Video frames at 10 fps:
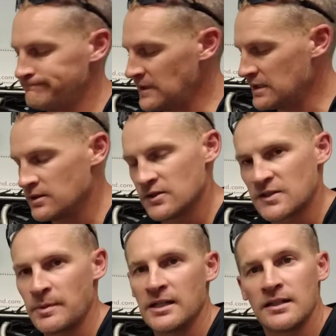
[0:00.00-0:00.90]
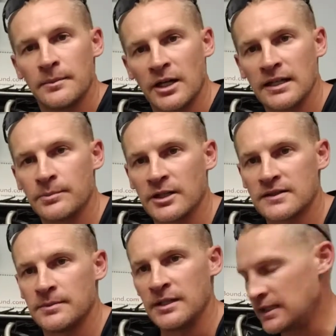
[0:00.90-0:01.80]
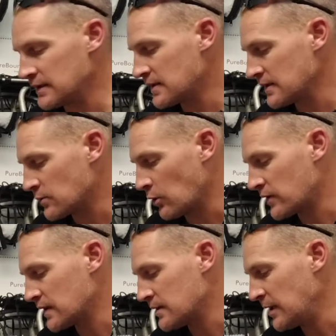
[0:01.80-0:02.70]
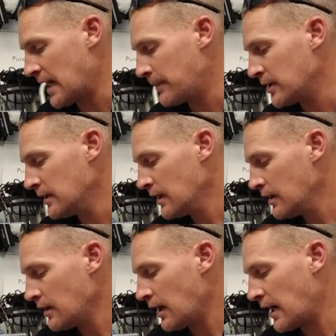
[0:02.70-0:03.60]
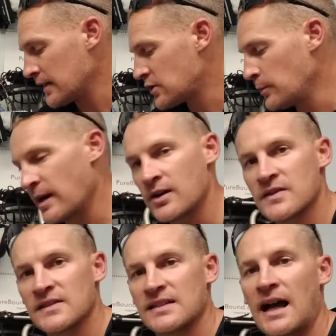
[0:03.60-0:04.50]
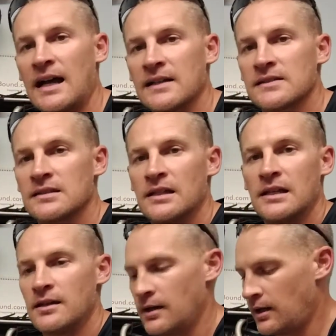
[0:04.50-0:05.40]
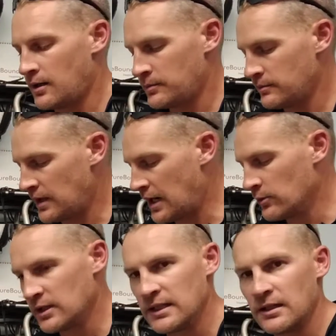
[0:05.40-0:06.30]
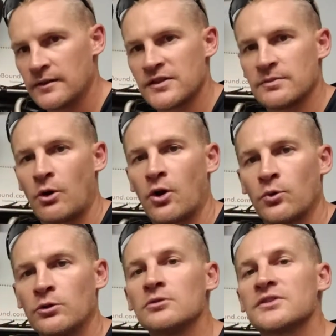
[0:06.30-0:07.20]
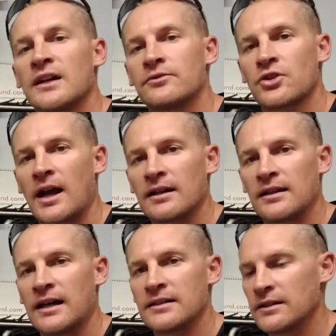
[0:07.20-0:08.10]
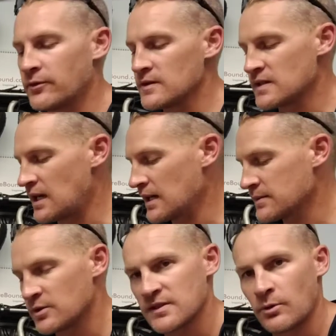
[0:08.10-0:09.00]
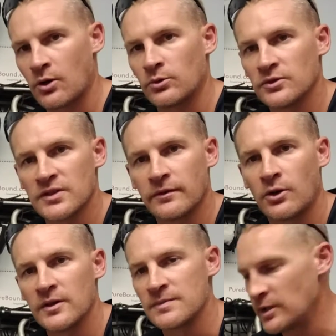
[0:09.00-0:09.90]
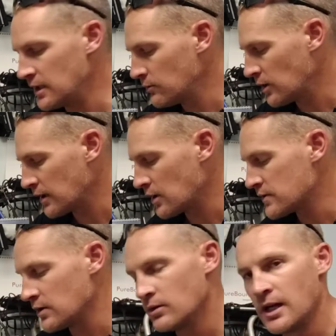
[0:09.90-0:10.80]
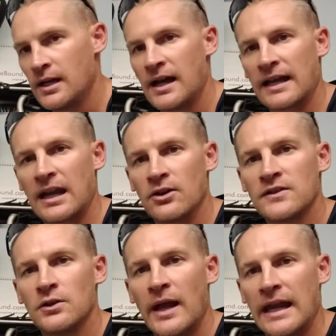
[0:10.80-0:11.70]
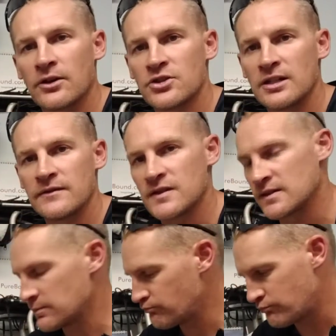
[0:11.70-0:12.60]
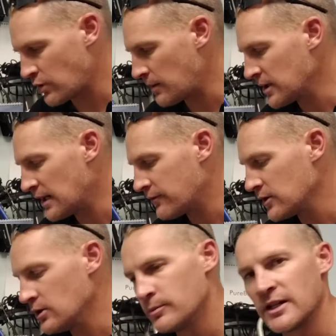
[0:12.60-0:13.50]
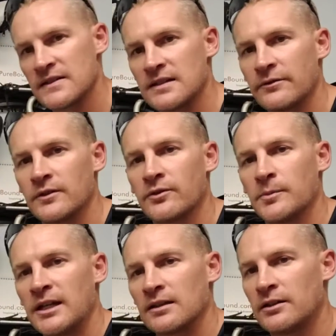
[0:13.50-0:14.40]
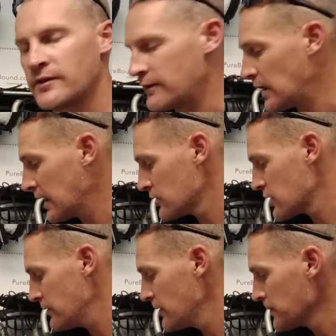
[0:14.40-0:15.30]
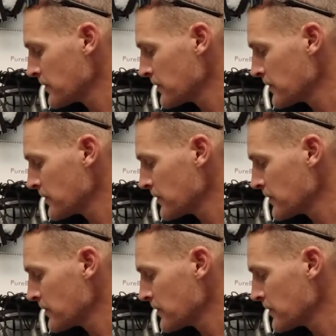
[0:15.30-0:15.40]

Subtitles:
You spend in the money, but to me, it's worth it to be happy. 2 pairs of socks. I really love Smart Wools. I've tried a lot of different socks, but Smart Wools have always been what I go to. I carry 2 handkerchiefs. This is probably not for you, but it's definitely for me. I love having a handkerchief.